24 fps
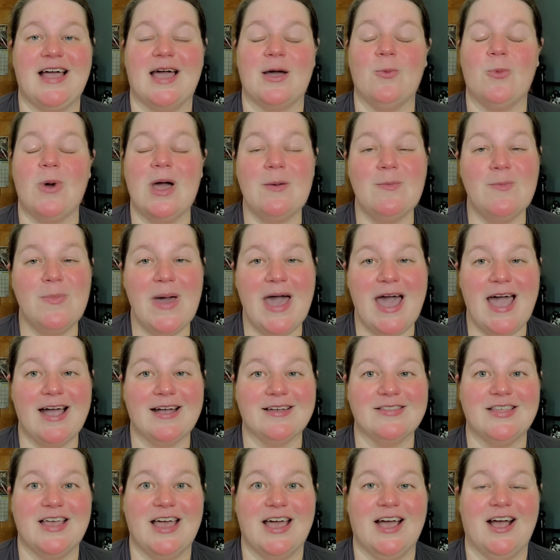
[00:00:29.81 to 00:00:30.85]
I went
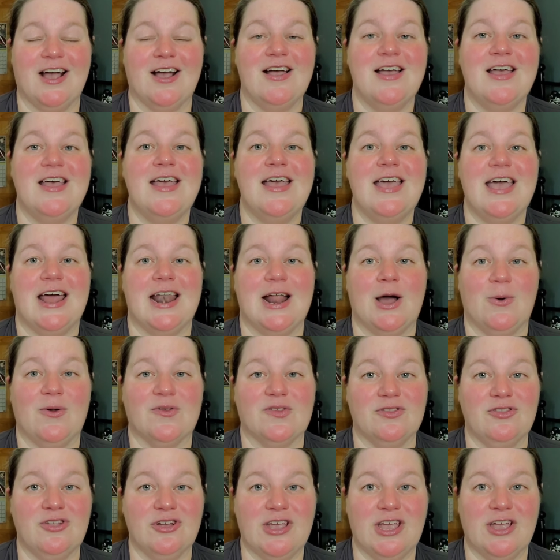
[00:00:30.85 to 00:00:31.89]
back there and I
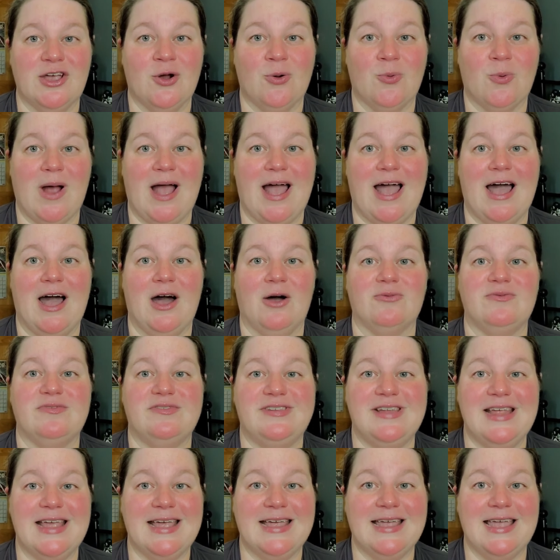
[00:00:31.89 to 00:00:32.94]
was looking around,
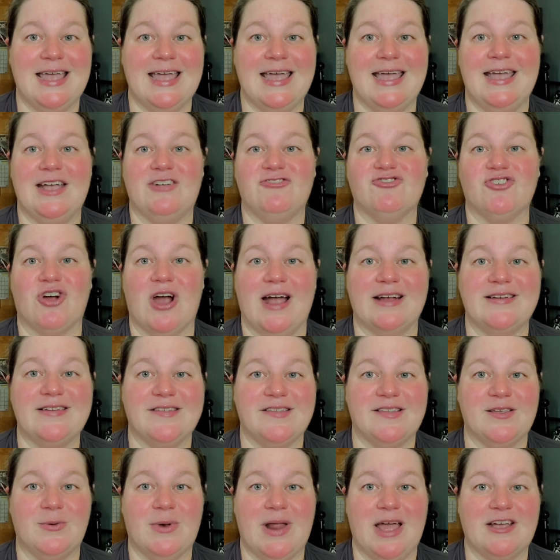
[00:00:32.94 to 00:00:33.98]
digging, trying to
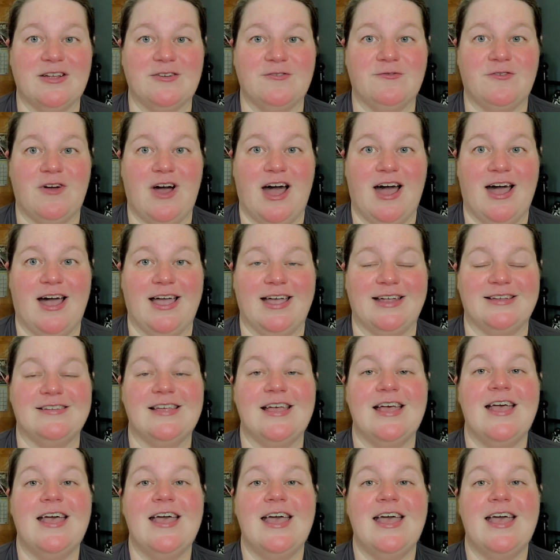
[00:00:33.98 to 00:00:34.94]
see what I could find.